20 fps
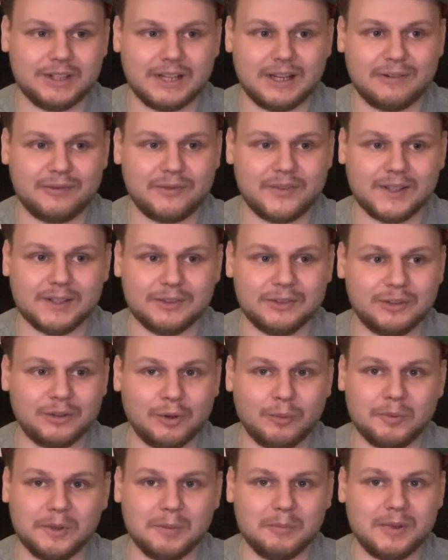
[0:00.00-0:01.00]
I think so
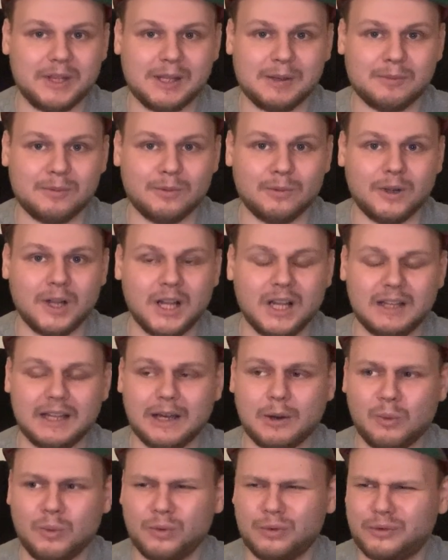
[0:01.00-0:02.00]
many people, like,
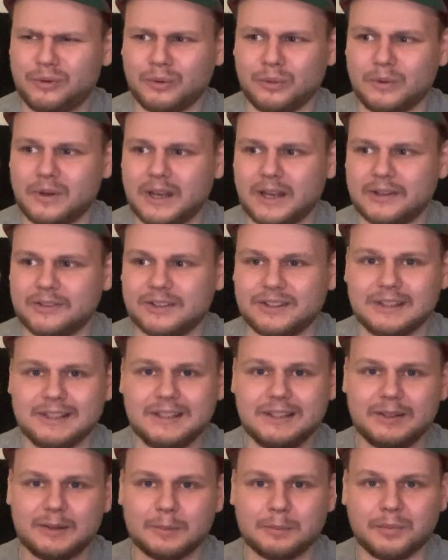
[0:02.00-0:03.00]
also as an
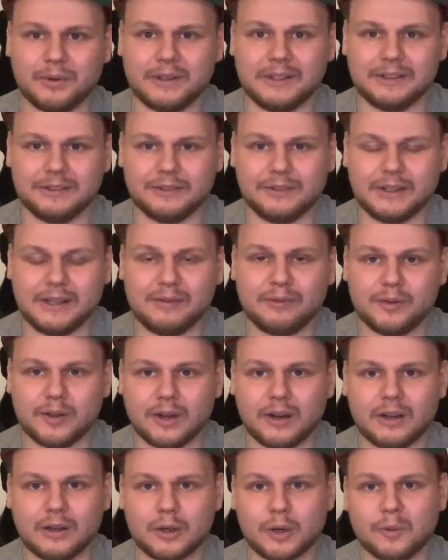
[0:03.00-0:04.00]
if you
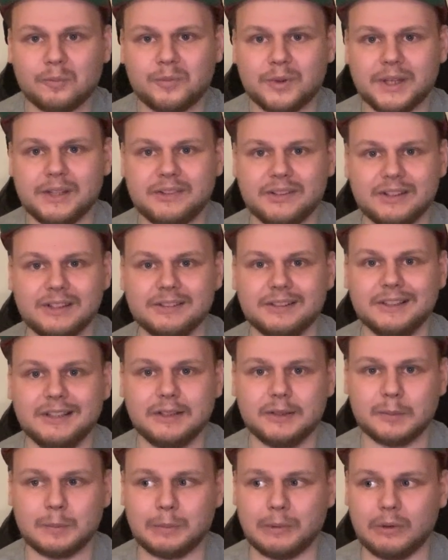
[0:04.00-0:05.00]
are competing in
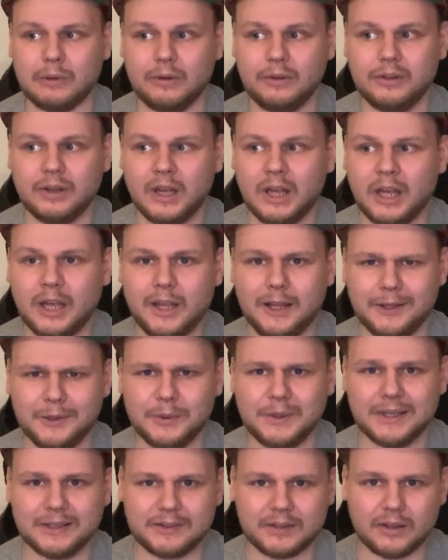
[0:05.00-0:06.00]
esports, you
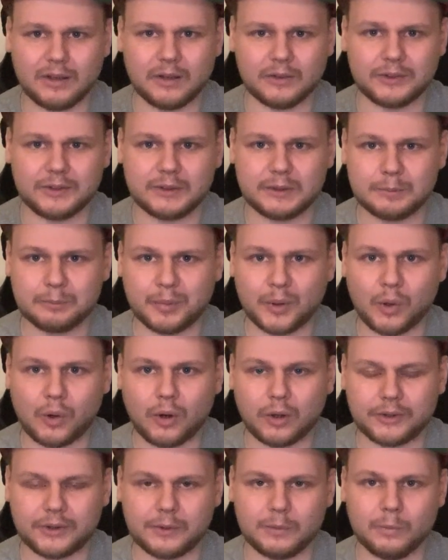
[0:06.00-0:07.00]
get a
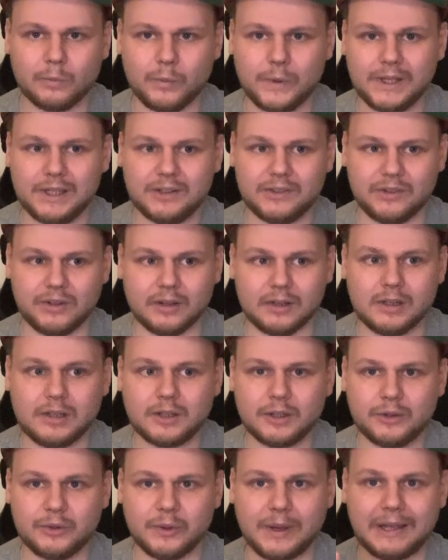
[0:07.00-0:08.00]
sport visa
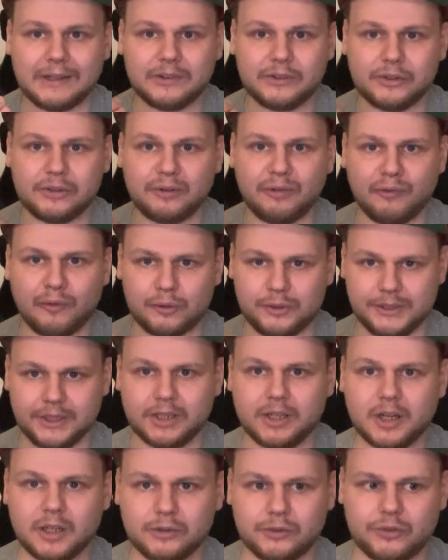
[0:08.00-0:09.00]
to enter a foreign
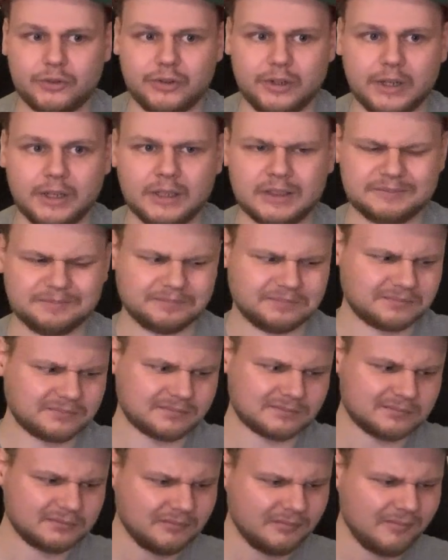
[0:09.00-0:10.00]
country.
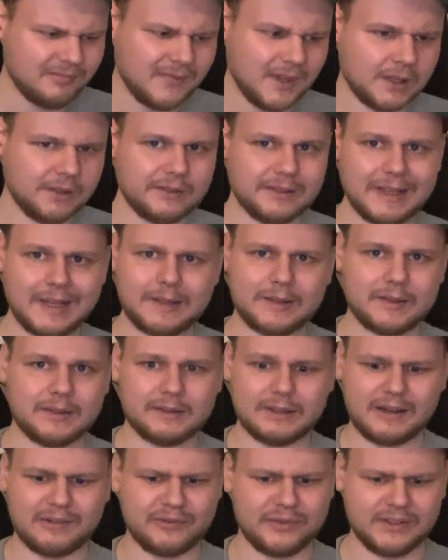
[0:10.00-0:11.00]
I
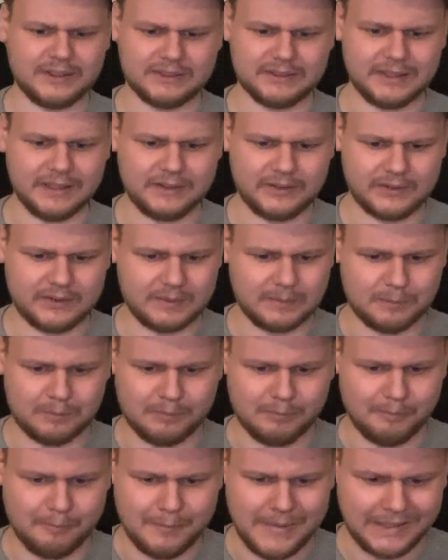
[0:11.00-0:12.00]
think that's
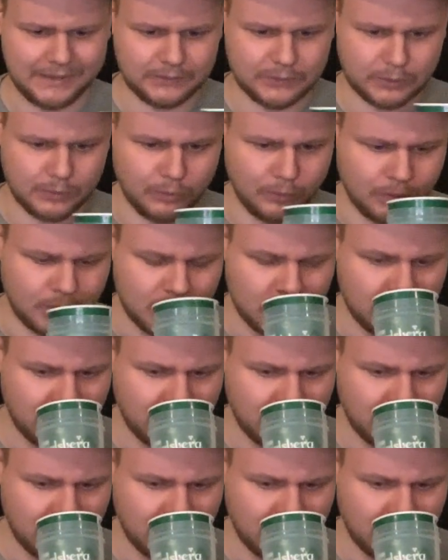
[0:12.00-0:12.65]
mental.